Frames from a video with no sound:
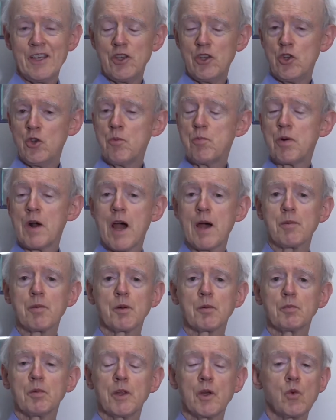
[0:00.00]
You
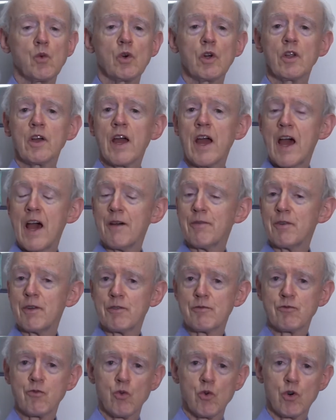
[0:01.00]
probably will have
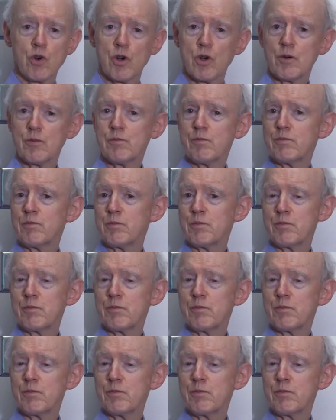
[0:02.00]
it for